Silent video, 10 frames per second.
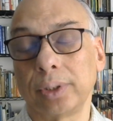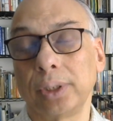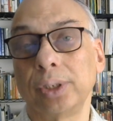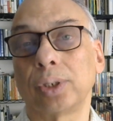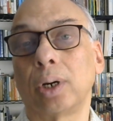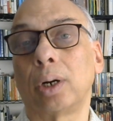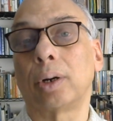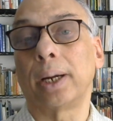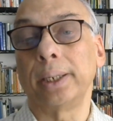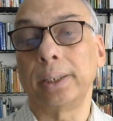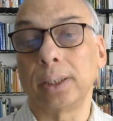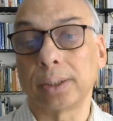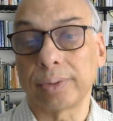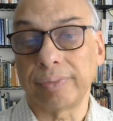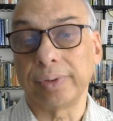These are
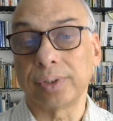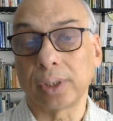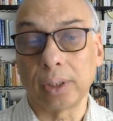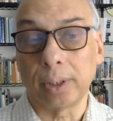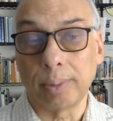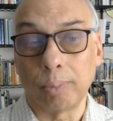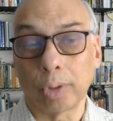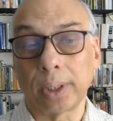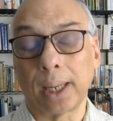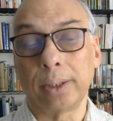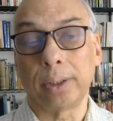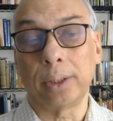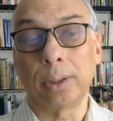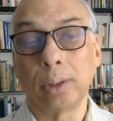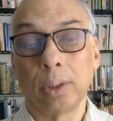ideas of physical
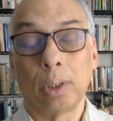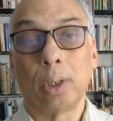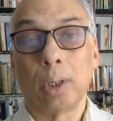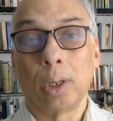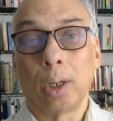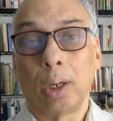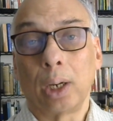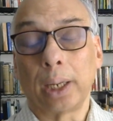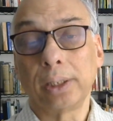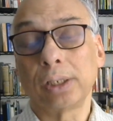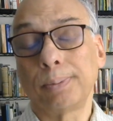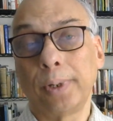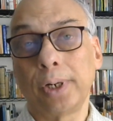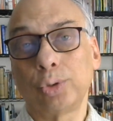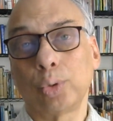immortality. At the
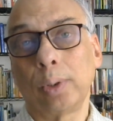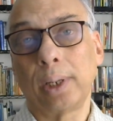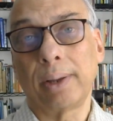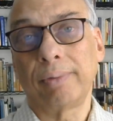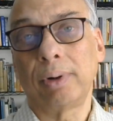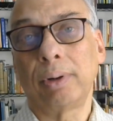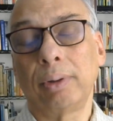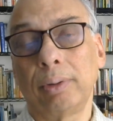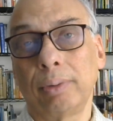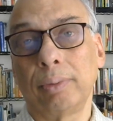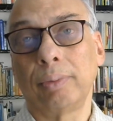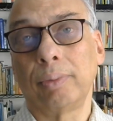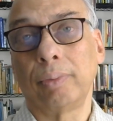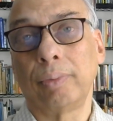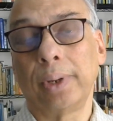spiritual level,
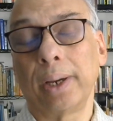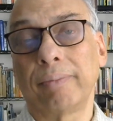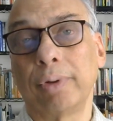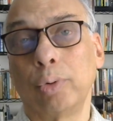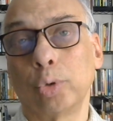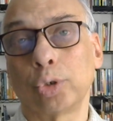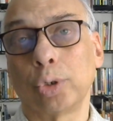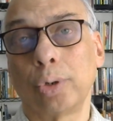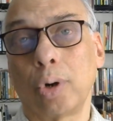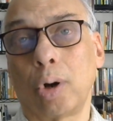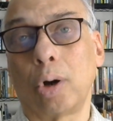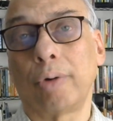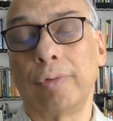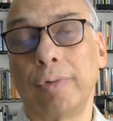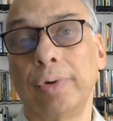we have the notion
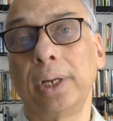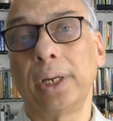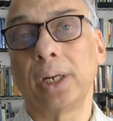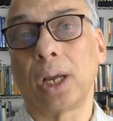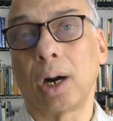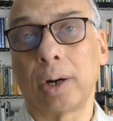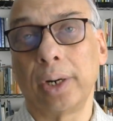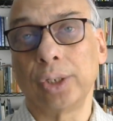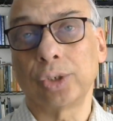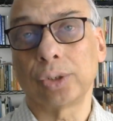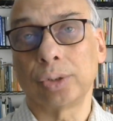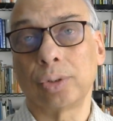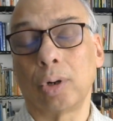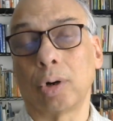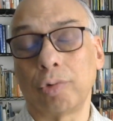of
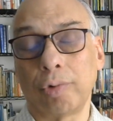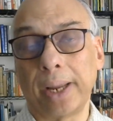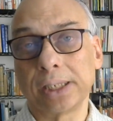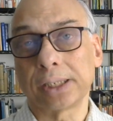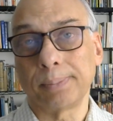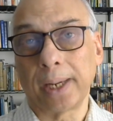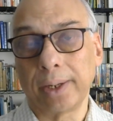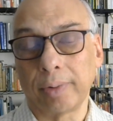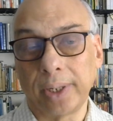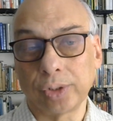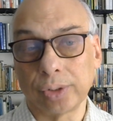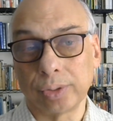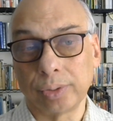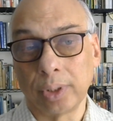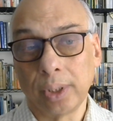reincarnation or transmigration.